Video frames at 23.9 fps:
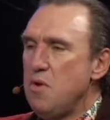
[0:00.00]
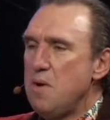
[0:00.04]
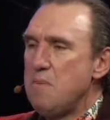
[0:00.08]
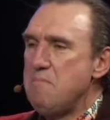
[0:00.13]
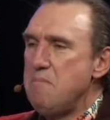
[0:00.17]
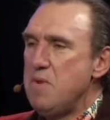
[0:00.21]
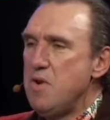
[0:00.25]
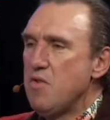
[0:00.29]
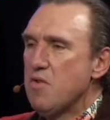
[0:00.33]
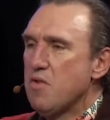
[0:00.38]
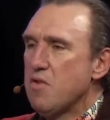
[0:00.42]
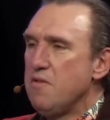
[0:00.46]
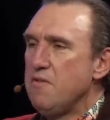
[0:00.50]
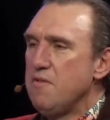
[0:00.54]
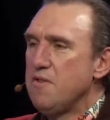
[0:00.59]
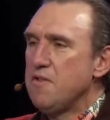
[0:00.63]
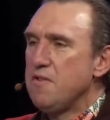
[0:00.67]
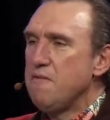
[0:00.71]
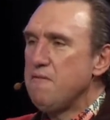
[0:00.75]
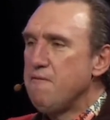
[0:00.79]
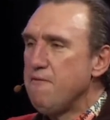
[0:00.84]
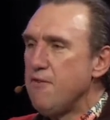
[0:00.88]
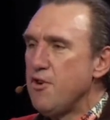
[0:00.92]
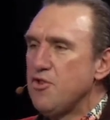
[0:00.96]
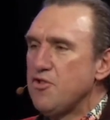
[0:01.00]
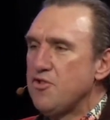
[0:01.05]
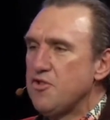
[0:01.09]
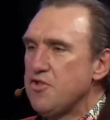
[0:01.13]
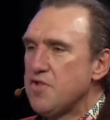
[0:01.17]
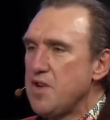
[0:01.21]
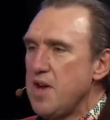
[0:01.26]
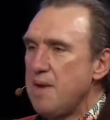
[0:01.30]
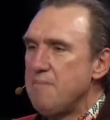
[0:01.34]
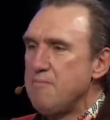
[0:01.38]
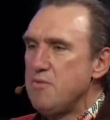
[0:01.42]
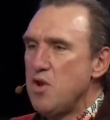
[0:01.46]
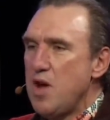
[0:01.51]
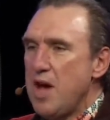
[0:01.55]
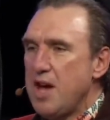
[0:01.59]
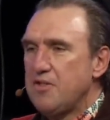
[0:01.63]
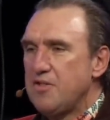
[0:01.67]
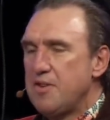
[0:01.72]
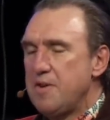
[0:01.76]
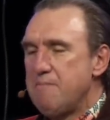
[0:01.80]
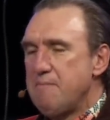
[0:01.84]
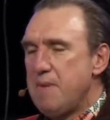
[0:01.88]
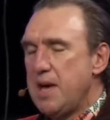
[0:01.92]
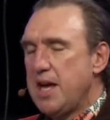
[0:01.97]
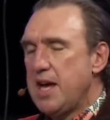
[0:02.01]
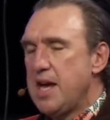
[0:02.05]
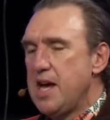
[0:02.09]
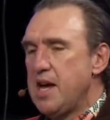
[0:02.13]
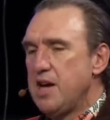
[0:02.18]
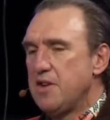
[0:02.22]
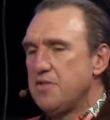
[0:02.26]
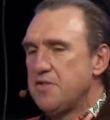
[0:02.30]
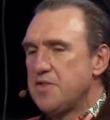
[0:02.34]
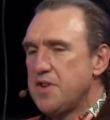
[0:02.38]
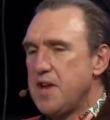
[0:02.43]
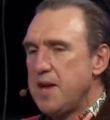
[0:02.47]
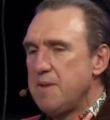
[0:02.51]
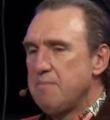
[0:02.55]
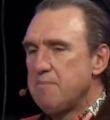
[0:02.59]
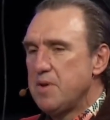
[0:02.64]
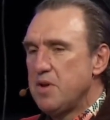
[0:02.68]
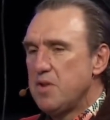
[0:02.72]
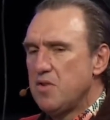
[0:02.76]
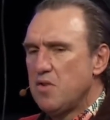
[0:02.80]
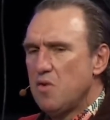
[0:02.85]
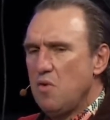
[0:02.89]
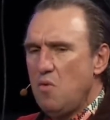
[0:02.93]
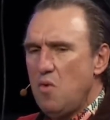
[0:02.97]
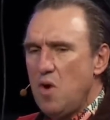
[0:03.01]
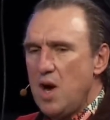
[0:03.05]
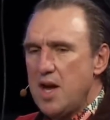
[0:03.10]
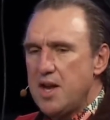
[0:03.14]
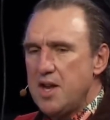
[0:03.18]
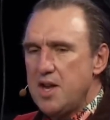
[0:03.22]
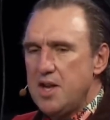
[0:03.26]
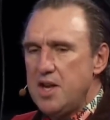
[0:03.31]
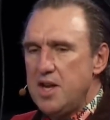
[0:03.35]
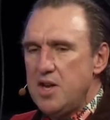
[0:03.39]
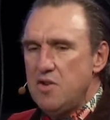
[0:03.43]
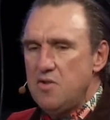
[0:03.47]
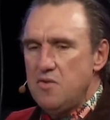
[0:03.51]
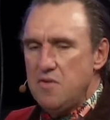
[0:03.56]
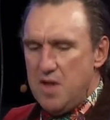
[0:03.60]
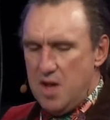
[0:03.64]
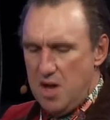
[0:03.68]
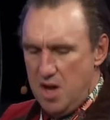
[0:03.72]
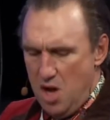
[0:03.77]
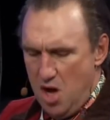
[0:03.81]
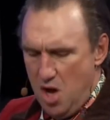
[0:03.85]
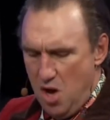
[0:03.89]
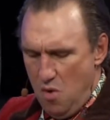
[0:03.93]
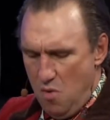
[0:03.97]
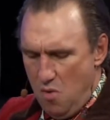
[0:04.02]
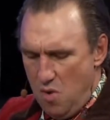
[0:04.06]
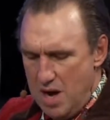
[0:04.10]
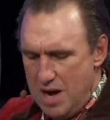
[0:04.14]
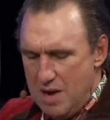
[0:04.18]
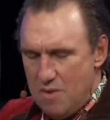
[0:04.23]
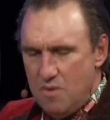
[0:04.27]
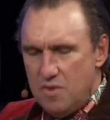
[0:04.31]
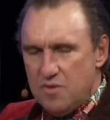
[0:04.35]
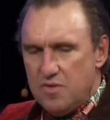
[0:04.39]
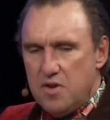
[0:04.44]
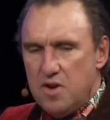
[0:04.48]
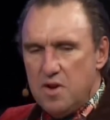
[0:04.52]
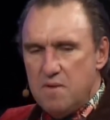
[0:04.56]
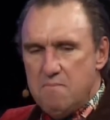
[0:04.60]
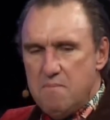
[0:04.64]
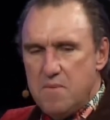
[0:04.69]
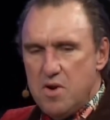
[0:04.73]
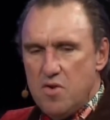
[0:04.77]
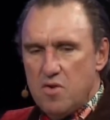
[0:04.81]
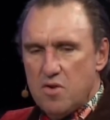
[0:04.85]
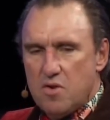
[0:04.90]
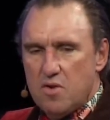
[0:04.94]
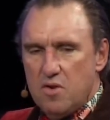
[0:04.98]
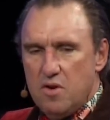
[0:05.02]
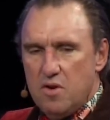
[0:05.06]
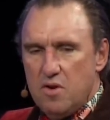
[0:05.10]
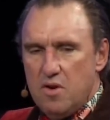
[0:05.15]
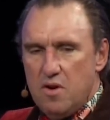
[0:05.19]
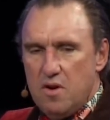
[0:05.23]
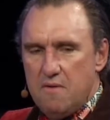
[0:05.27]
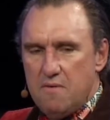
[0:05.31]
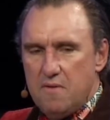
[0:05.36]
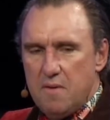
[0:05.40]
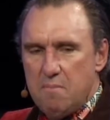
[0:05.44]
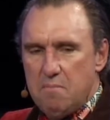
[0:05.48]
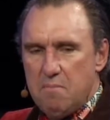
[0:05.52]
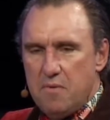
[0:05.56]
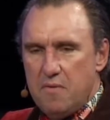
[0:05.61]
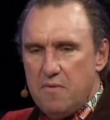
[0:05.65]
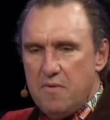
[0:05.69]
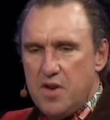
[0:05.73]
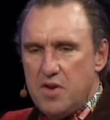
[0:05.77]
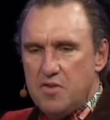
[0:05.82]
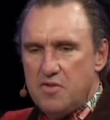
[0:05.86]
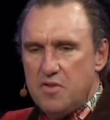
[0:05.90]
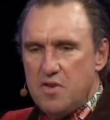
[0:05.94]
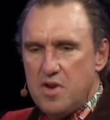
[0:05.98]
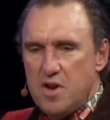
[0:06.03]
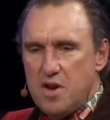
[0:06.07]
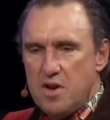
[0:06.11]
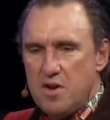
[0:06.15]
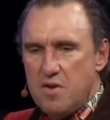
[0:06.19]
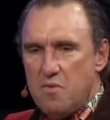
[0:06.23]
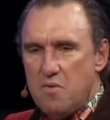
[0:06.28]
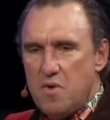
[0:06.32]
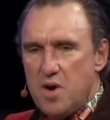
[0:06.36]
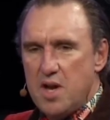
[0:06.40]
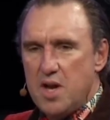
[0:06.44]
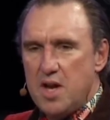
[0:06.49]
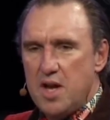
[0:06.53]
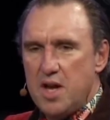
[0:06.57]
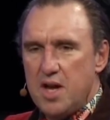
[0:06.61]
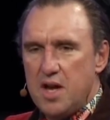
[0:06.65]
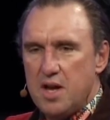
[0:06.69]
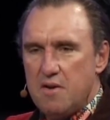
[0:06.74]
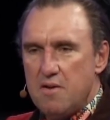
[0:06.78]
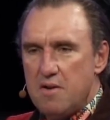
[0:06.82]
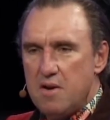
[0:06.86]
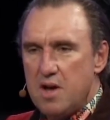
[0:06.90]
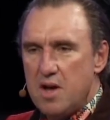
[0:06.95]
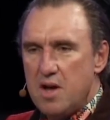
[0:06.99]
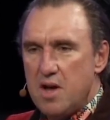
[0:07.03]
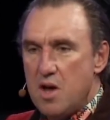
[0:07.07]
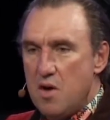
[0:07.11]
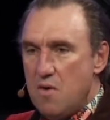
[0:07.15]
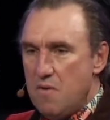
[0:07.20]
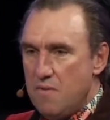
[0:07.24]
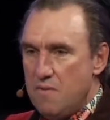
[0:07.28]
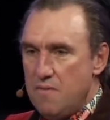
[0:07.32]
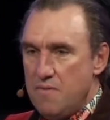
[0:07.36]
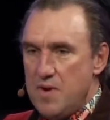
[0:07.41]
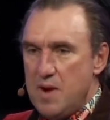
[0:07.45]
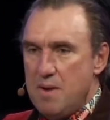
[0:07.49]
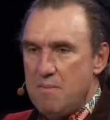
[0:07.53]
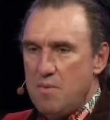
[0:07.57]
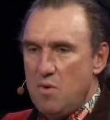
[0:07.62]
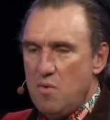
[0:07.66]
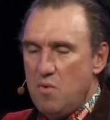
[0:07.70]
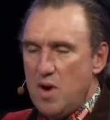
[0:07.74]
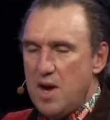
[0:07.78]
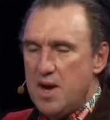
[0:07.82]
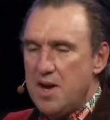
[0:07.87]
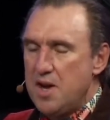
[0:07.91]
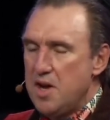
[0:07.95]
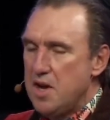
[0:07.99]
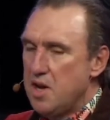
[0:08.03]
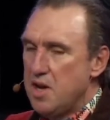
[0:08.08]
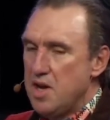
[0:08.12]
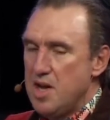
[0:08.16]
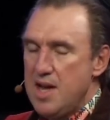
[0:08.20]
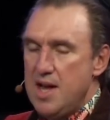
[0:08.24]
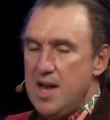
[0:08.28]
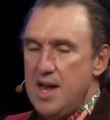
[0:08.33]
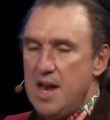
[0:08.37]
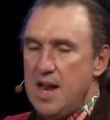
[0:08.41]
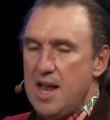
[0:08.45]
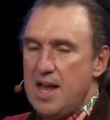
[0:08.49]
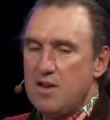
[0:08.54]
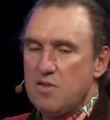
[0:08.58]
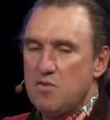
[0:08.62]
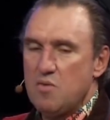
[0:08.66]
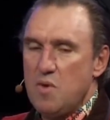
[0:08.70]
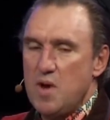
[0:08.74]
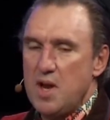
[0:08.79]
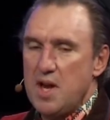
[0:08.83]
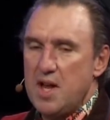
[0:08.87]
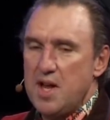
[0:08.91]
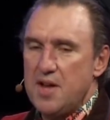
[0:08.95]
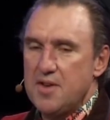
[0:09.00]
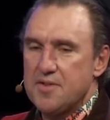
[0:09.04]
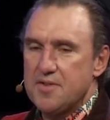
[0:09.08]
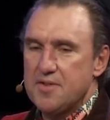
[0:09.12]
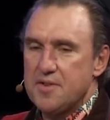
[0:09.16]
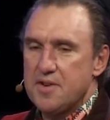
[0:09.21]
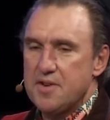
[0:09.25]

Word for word: a miracle for the first time, you're actually making a statement. So why did he do that? Why was it a miracle of a provision at a wedding? Number one, he likes weddings.